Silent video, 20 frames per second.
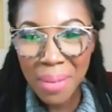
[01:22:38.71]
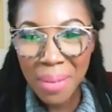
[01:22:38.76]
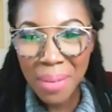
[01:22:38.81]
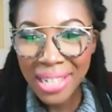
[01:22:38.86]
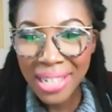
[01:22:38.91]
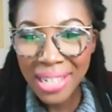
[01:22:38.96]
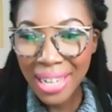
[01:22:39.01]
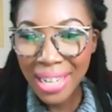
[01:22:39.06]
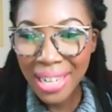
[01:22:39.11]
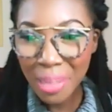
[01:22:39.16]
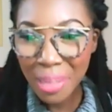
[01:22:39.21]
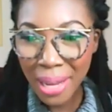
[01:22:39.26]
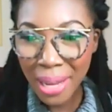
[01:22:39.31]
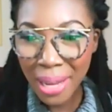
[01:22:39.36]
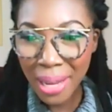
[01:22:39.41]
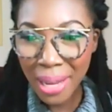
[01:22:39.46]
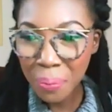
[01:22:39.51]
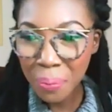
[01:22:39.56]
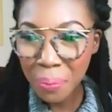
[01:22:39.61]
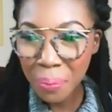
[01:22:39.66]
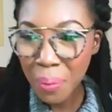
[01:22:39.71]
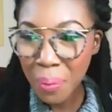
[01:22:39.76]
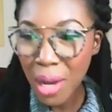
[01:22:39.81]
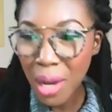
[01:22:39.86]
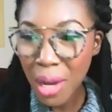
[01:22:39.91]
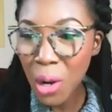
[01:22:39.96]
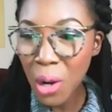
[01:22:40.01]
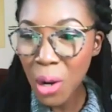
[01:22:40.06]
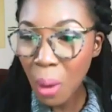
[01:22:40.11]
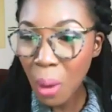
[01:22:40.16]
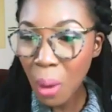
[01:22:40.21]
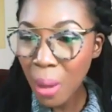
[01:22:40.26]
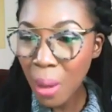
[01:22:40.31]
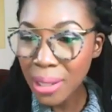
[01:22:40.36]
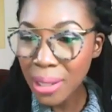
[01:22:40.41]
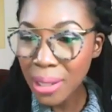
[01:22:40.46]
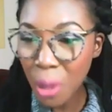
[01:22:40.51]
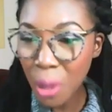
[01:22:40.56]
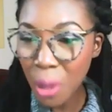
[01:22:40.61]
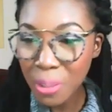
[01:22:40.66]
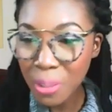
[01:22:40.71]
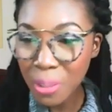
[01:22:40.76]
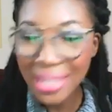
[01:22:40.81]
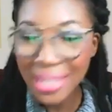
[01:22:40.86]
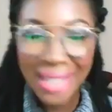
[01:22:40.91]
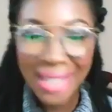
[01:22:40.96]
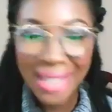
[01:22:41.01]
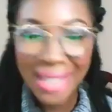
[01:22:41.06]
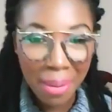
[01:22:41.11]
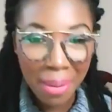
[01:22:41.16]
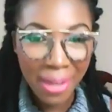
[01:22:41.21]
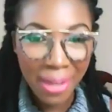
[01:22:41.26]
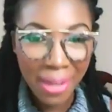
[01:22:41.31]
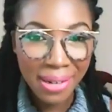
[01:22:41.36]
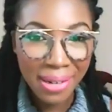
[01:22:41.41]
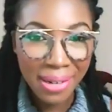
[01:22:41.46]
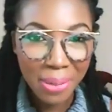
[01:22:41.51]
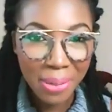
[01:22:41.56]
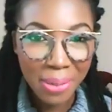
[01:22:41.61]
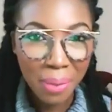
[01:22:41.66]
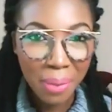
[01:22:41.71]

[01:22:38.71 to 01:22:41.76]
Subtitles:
Gentlemen, now I want to come to the segment